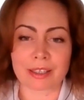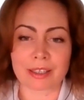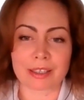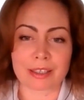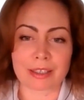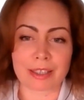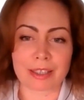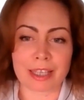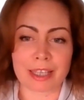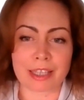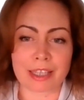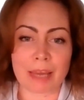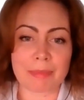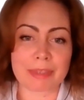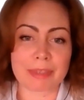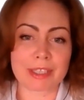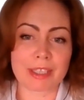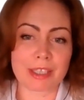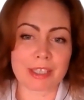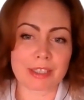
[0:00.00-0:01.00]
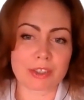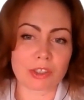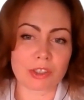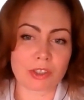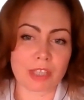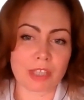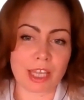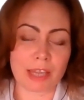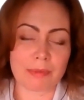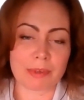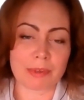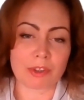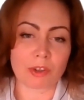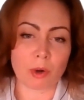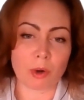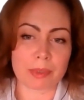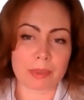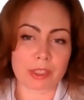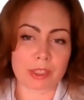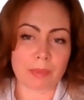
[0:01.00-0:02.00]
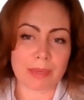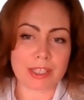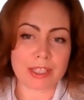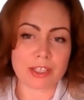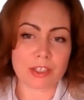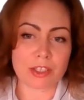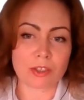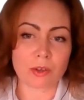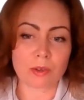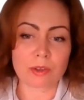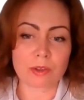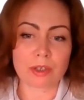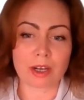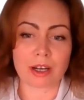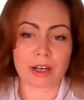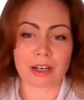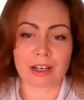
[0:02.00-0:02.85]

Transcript: and I'm here today with Robert Whetstone,